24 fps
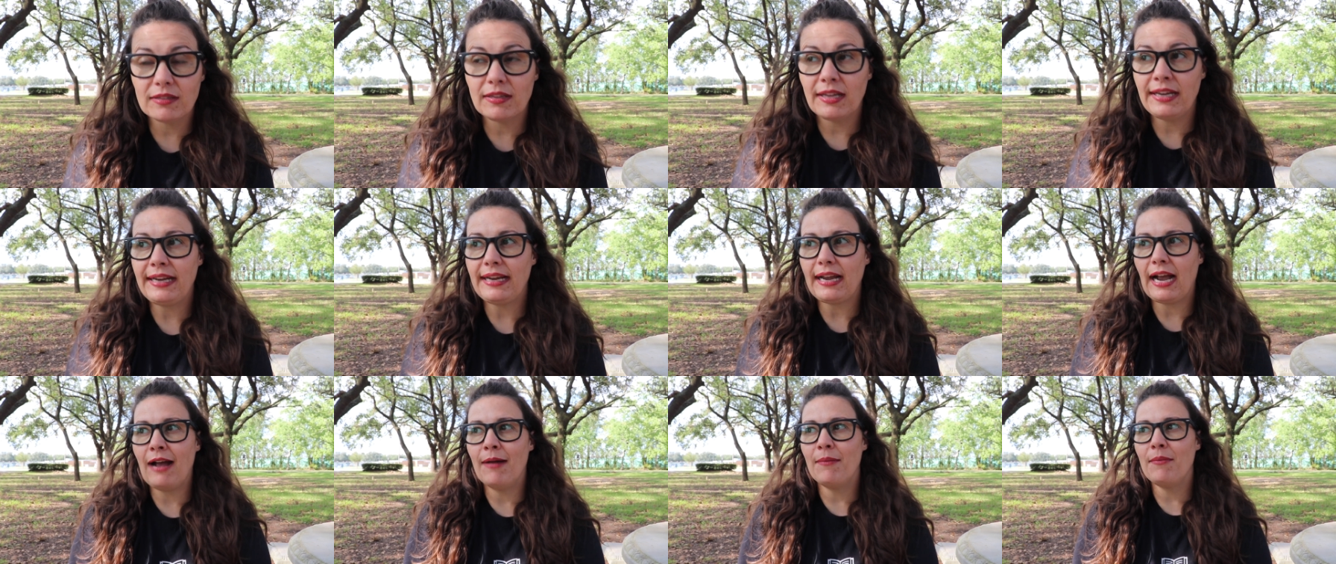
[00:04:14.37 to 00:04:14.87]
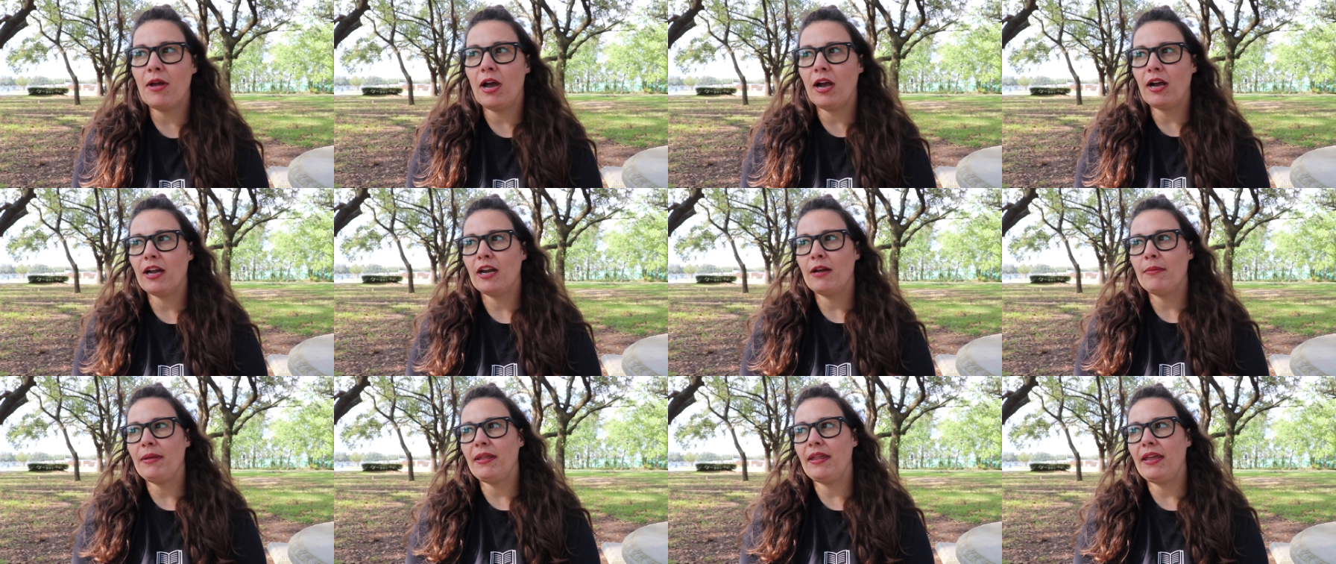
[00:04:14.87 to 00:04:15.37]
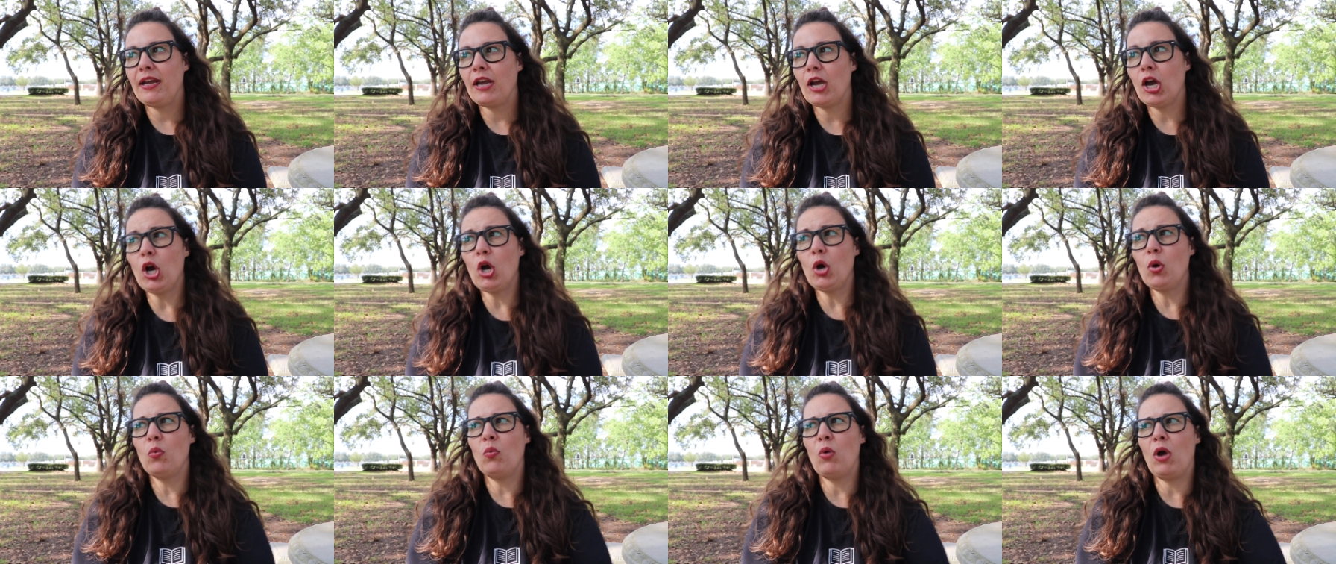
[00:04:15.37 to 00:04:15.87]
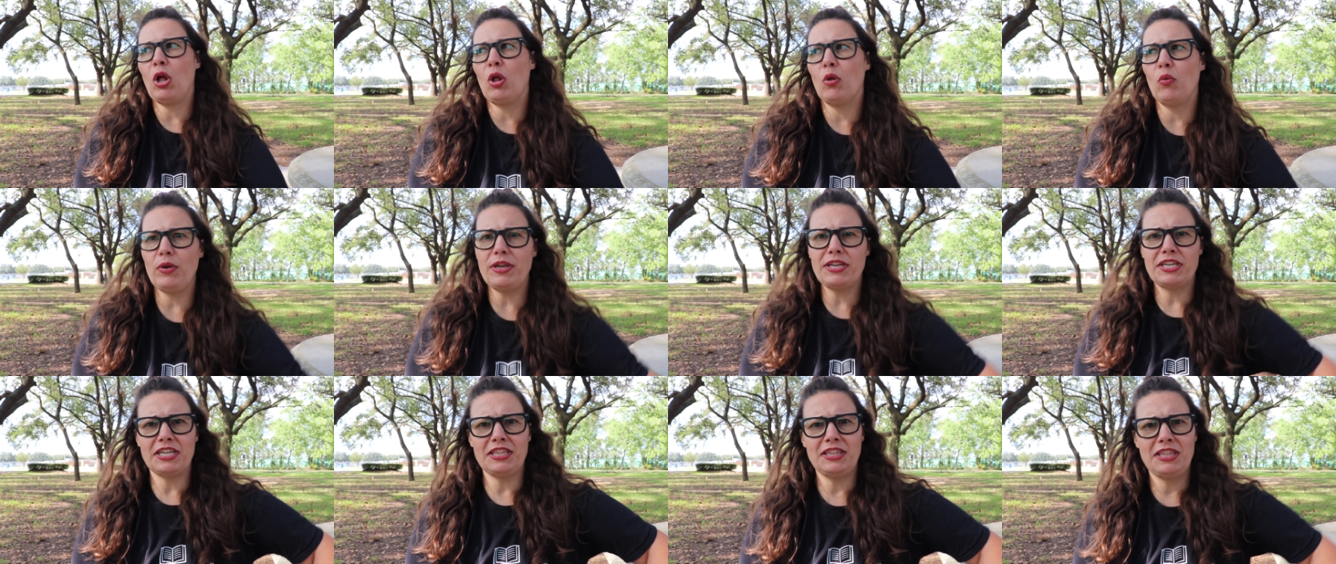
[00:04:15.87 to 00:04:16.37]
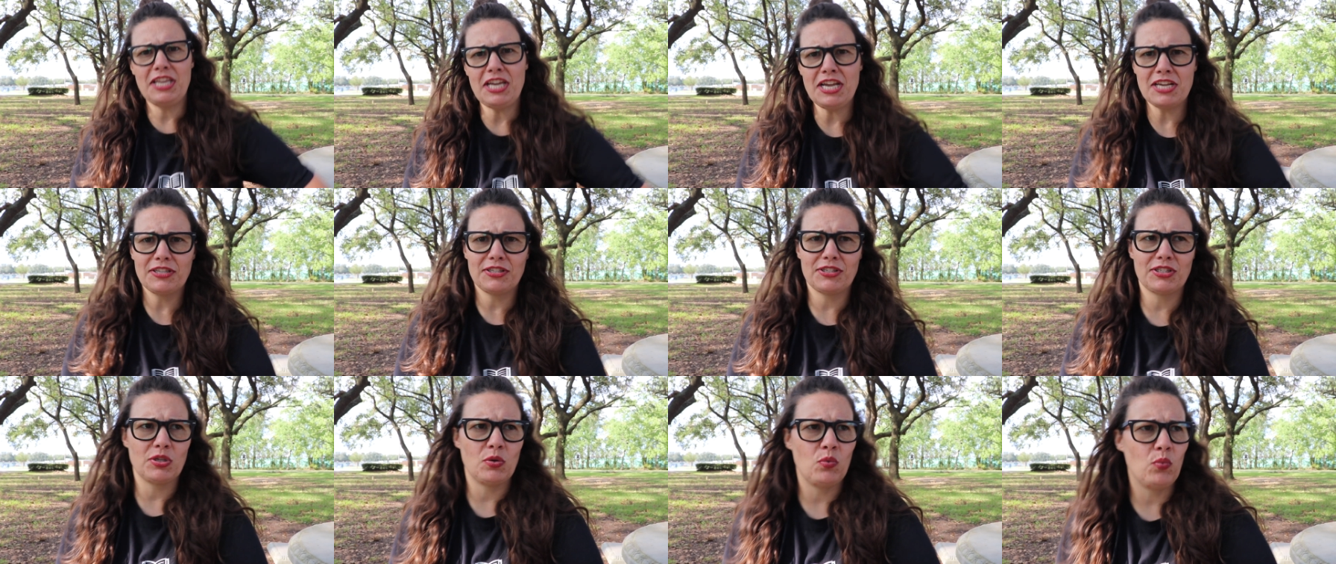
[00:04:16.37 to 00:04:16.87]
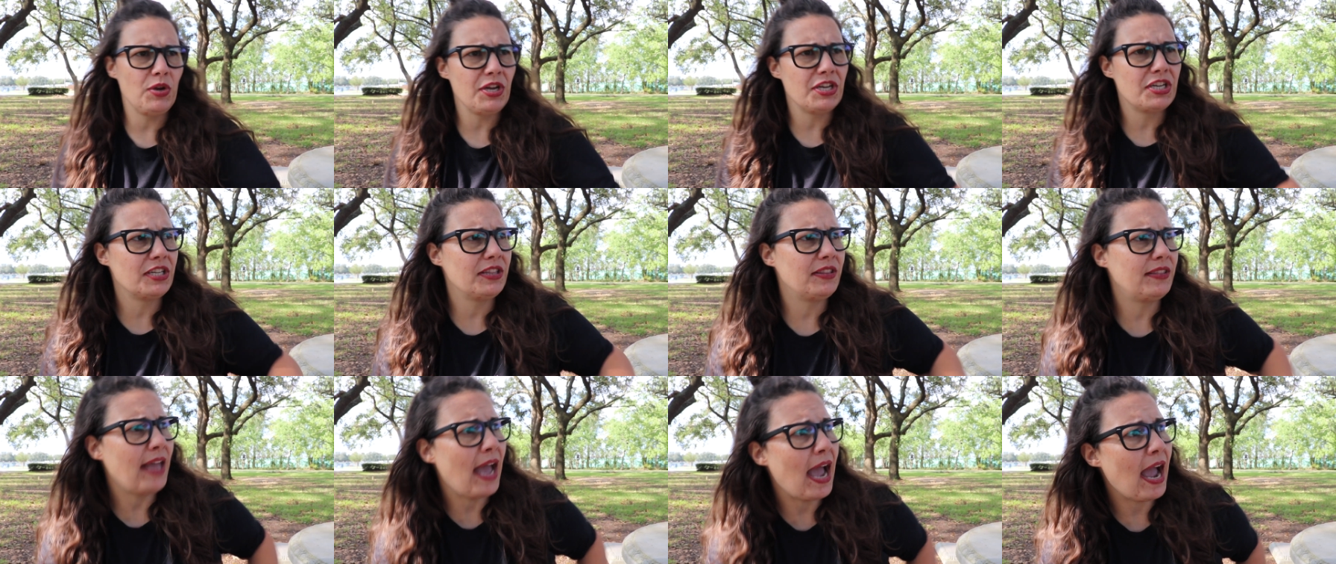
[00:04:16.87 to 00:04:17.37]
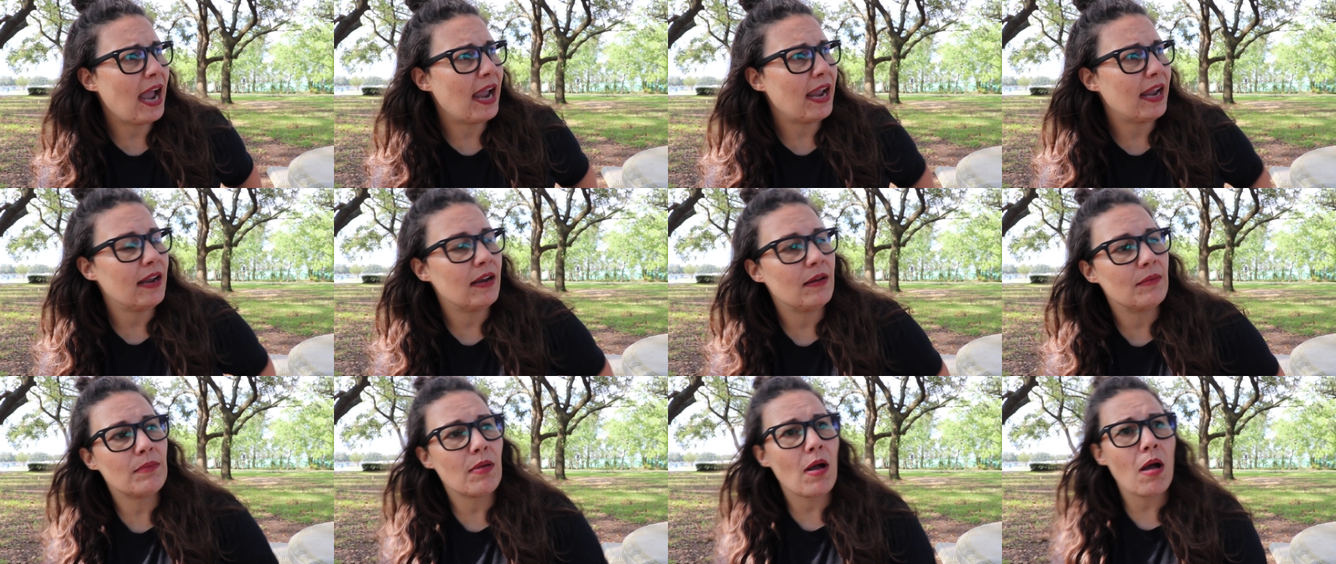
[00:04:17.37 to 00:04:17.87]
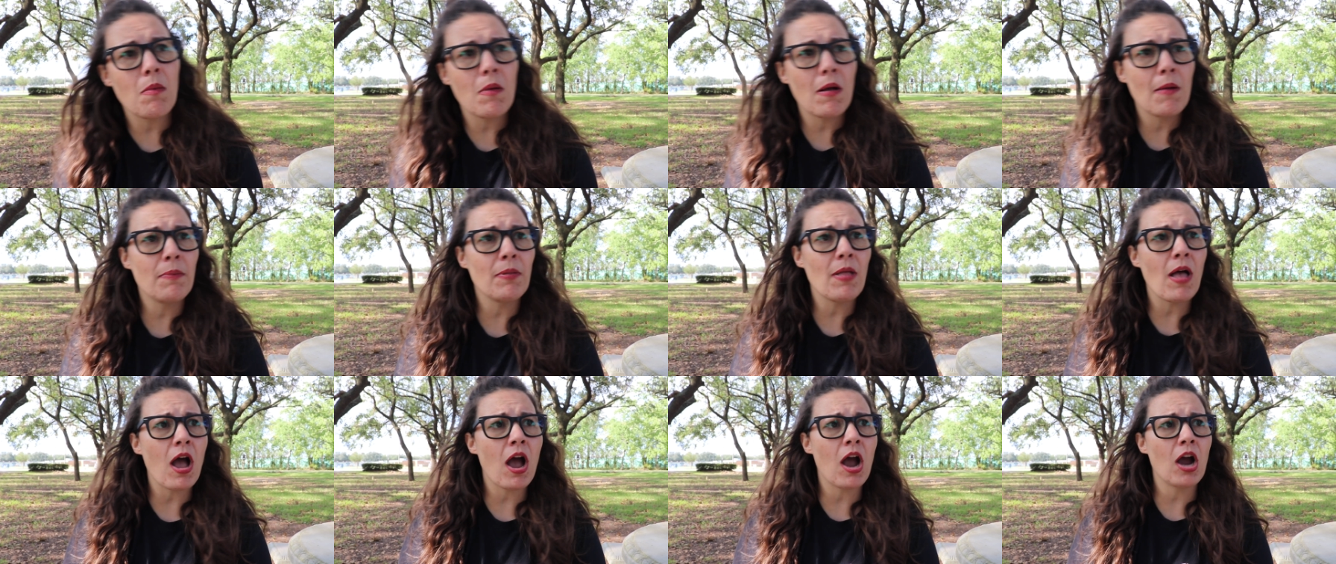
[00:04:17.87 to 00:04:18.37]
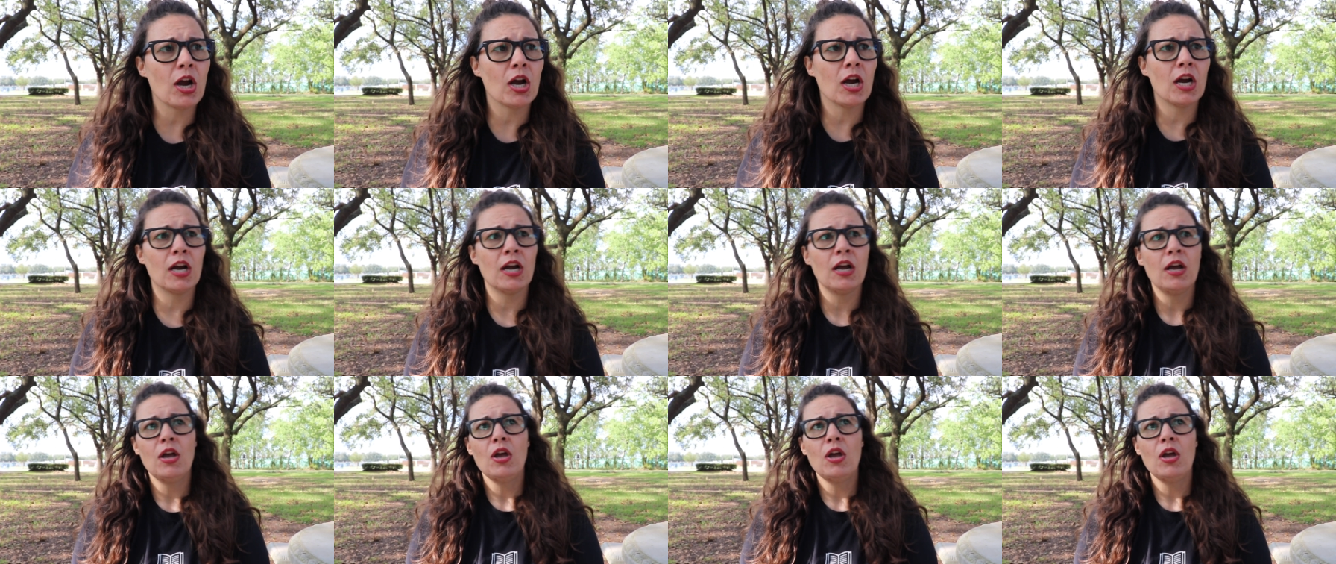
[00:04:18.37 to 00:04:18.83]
Like, I'm not gonna be like, oh, well, we did this and we did that and blah, blah, blah, or